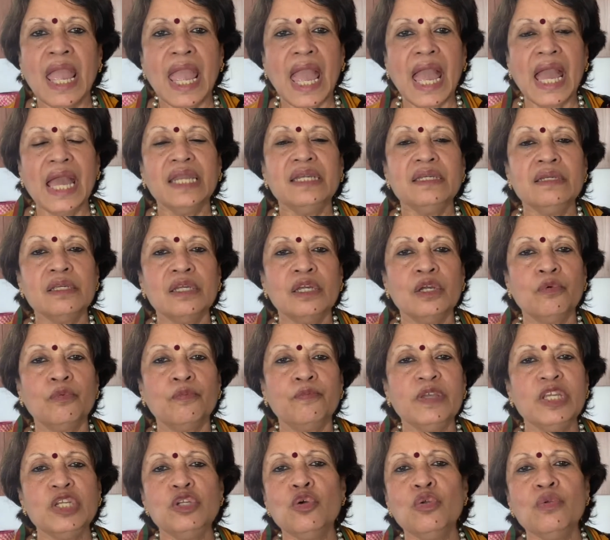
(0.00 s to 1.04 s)
and
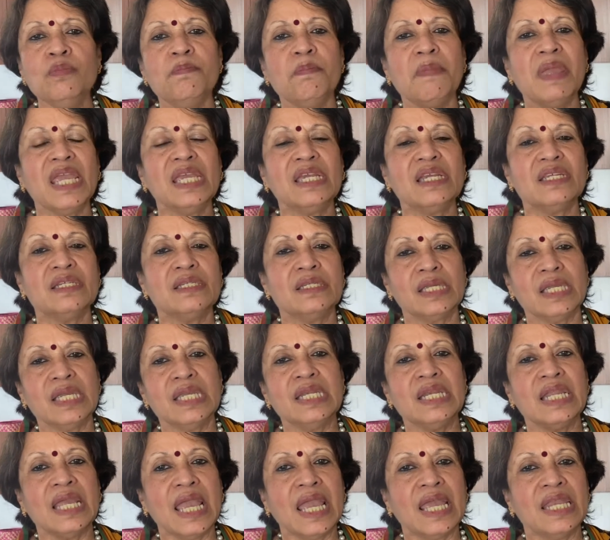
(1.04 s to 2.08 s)
we don't make it
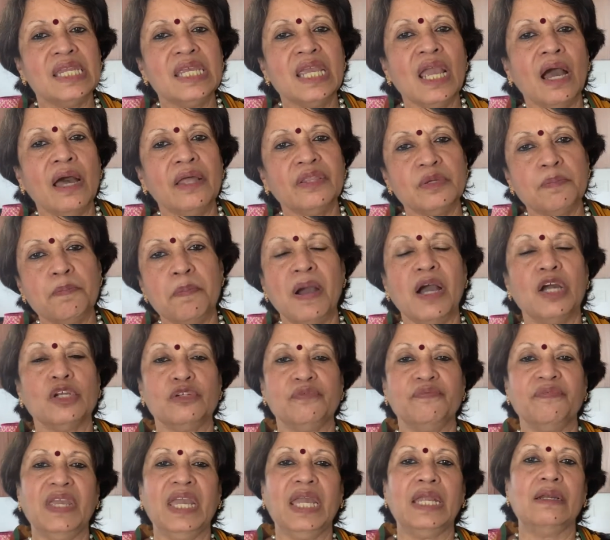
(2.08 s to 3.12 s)
in any other part
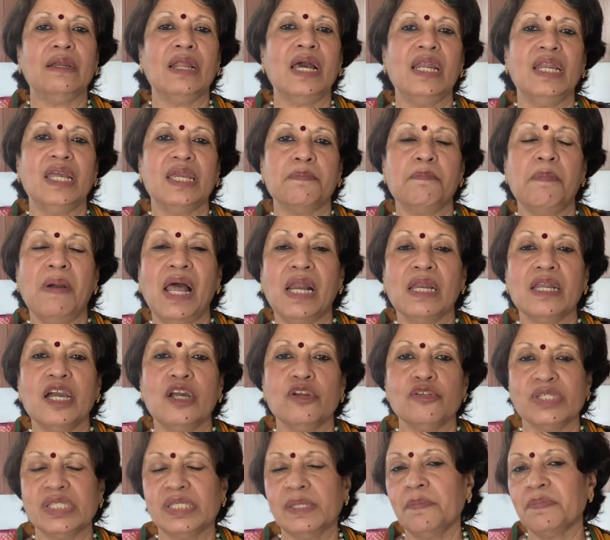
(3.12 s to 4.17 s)
of Kerala like Palghat
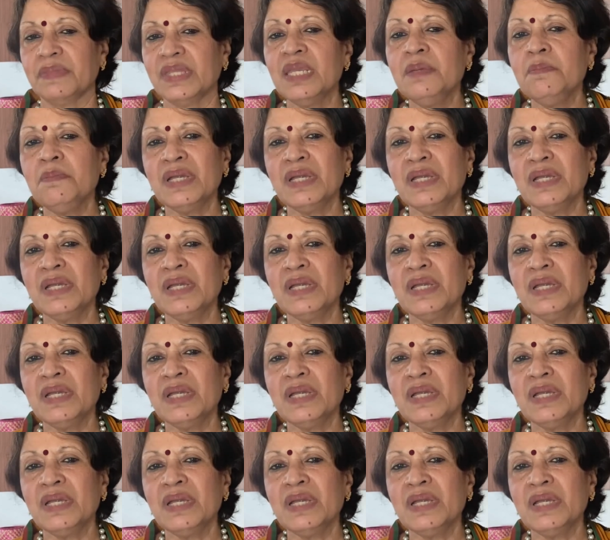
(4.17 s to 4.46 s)
or something,